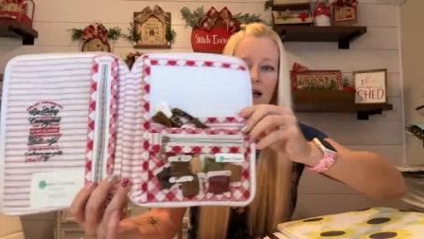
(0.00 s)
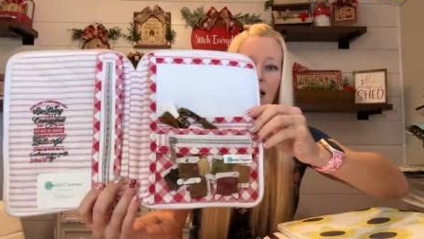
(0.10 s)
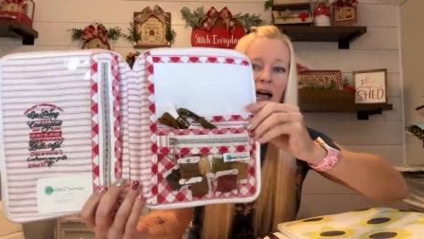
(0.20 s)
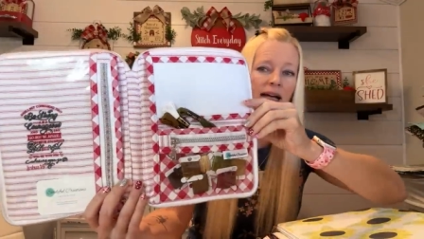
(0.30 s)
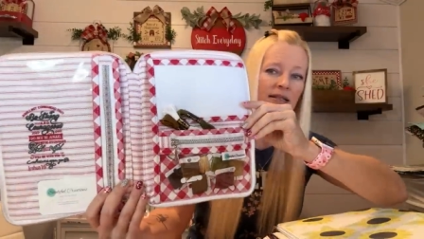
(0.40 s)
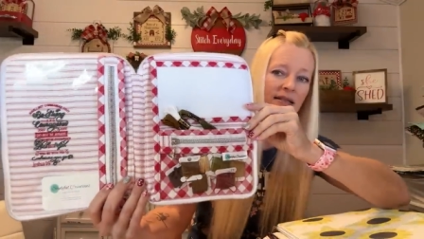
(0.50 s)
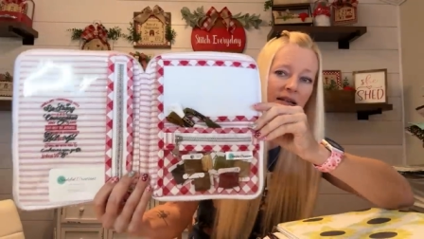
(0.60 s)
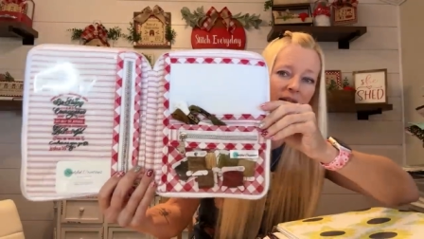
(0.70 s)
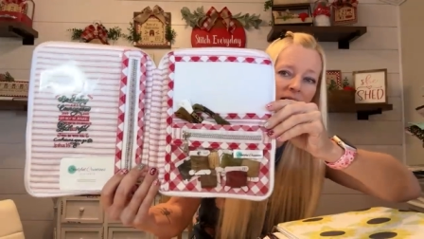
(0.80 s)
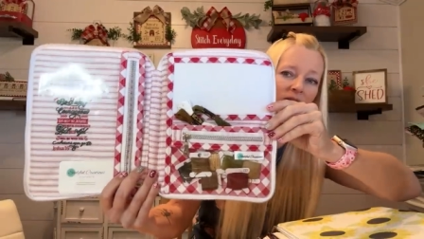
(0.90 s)
And
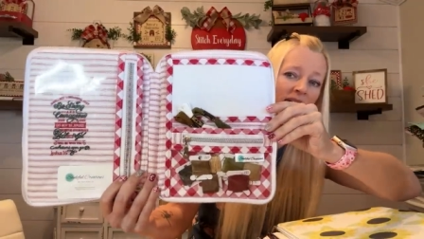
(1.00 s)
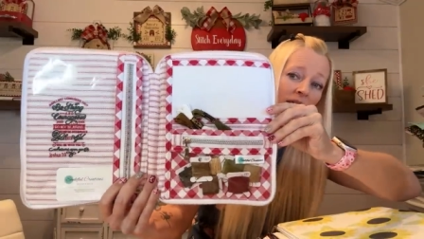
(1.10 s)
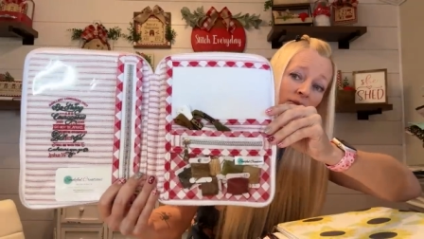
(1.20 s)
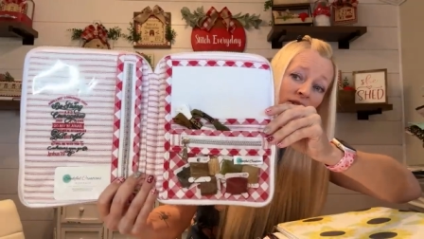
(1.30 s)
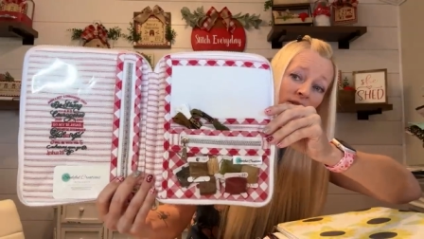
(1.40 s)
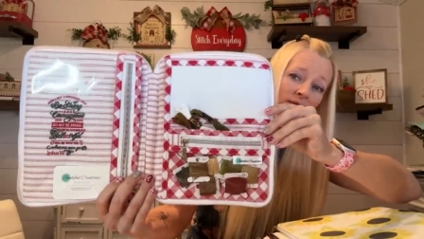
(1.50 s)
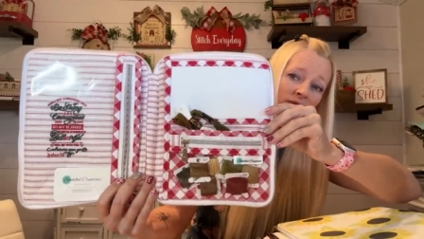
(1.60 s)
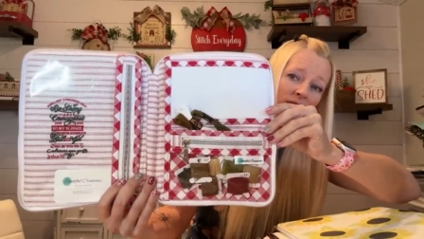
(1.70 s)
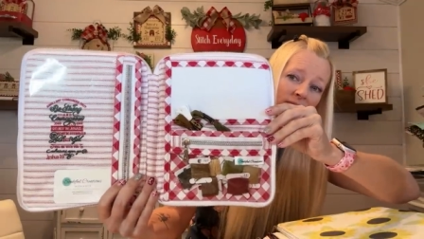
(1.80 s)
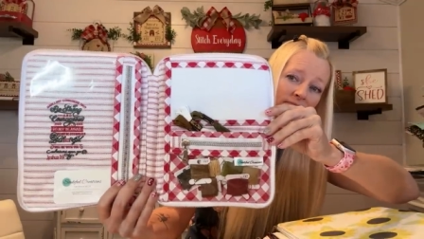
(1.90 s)
look how cute.